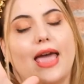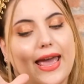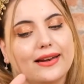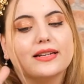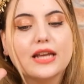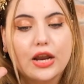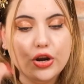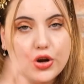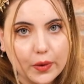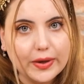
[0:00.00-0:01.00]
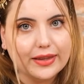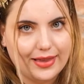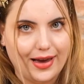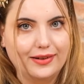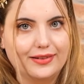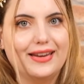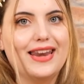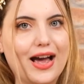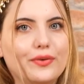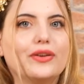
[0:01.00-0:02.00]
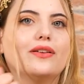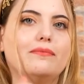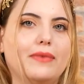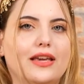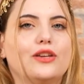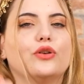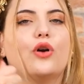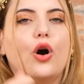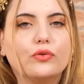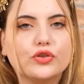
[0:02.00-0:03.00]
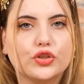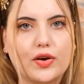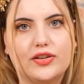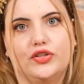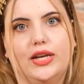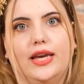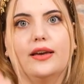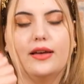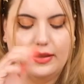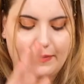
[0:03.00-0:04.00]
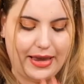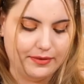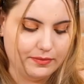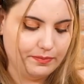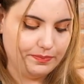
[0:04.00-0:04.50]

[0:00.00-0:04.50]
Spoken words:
And knowing that, now you can make your own strategy by